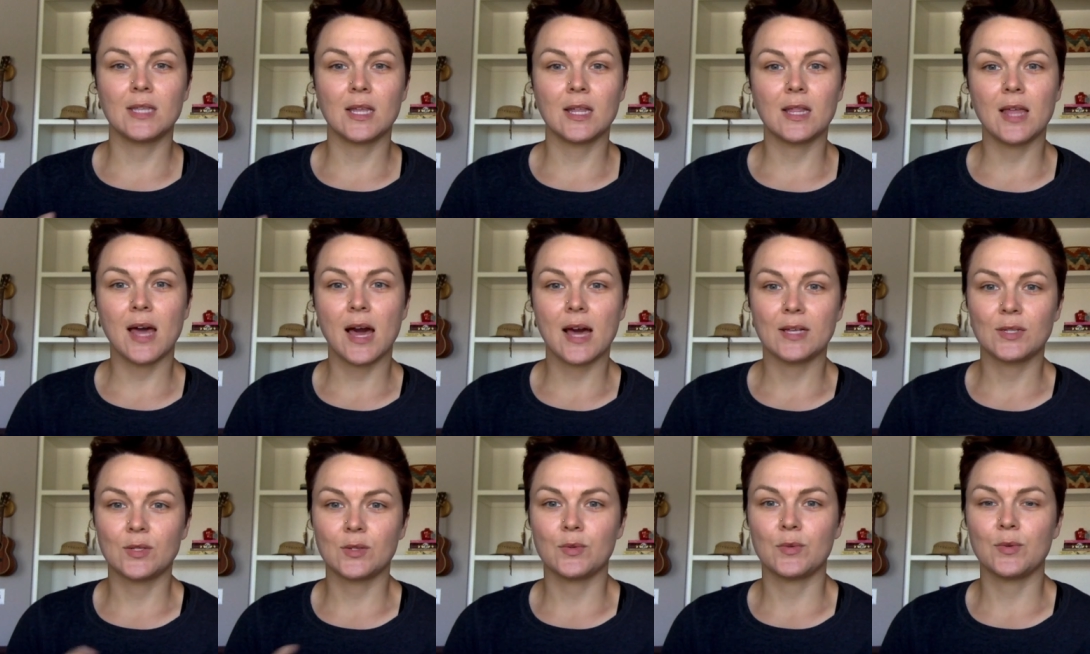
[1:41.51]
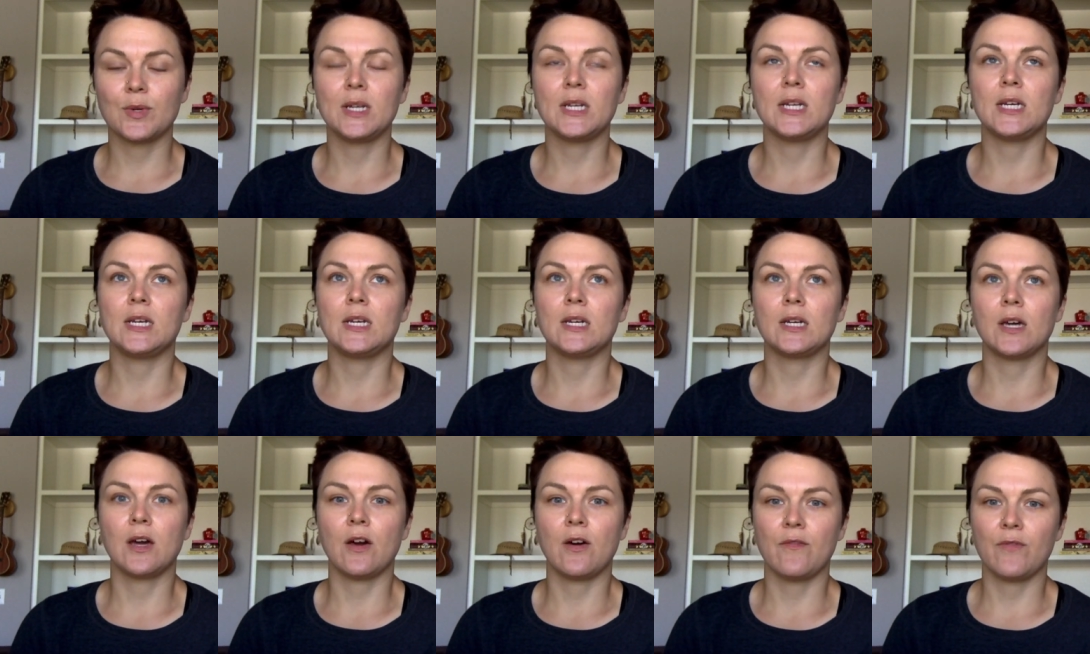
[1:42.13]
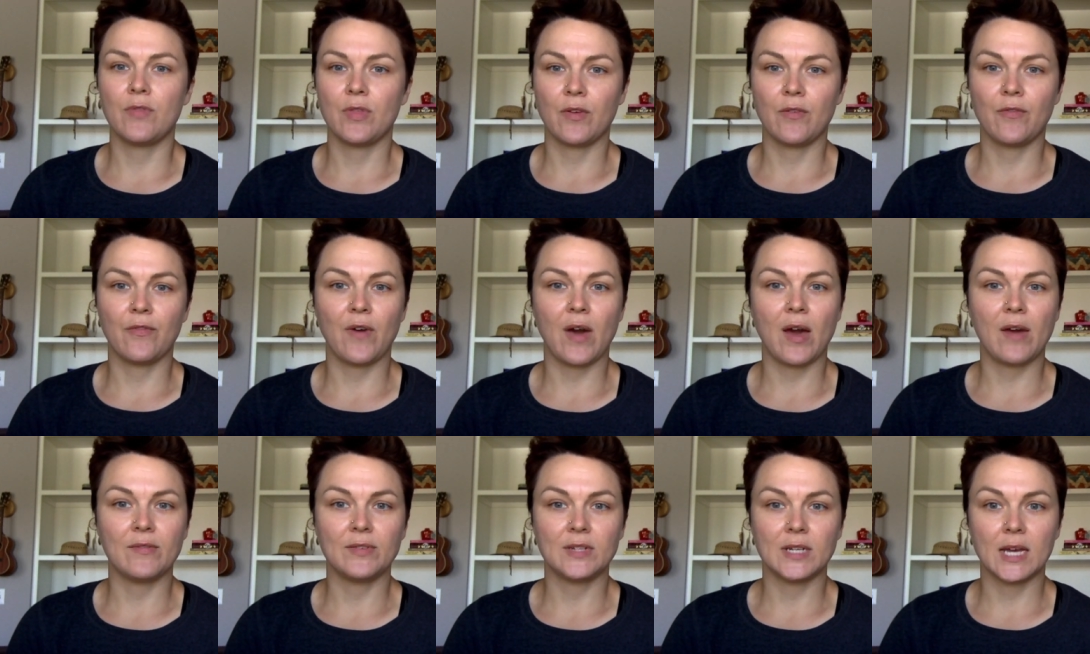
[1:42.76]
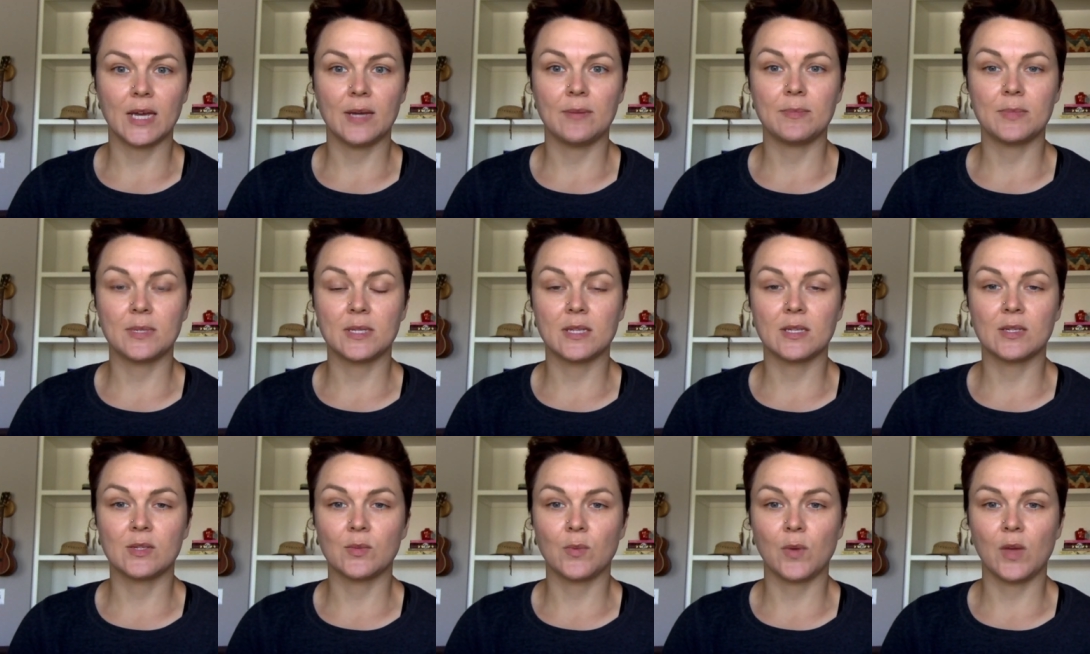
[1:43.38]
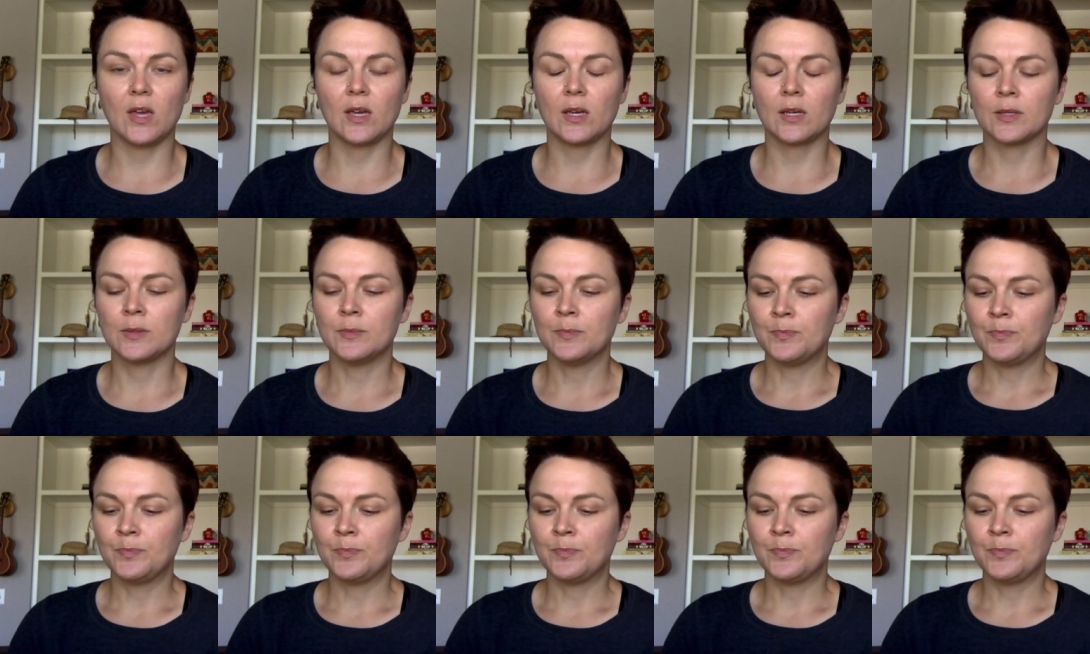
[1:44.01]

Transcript: the last reading of the 5 types this week,